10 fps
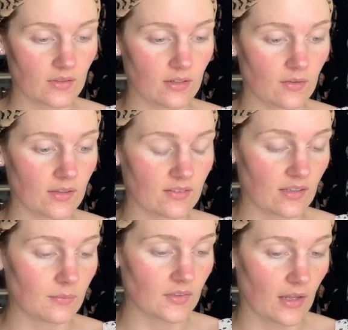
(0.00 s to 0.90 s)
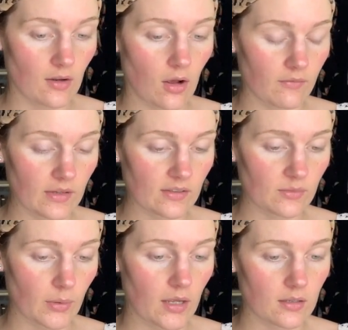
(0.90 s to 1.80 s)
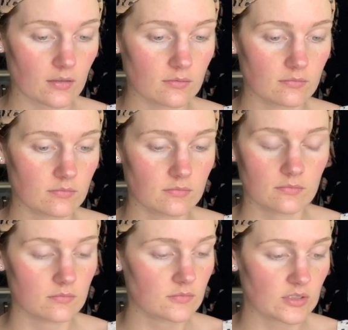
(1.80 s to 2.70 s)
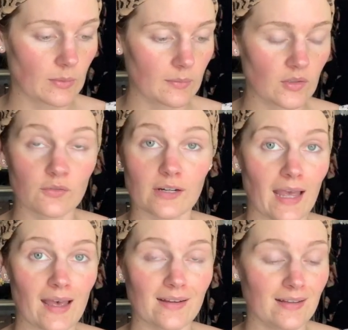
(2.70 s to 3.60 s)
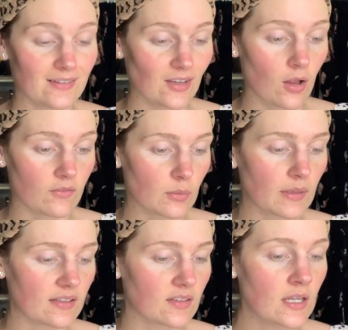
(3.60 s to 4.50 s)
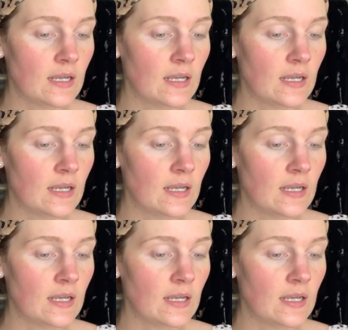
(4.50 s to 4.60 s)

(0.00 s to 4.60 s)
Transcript: I know that seems like obvious, but sometimes you forget and it's all over the place.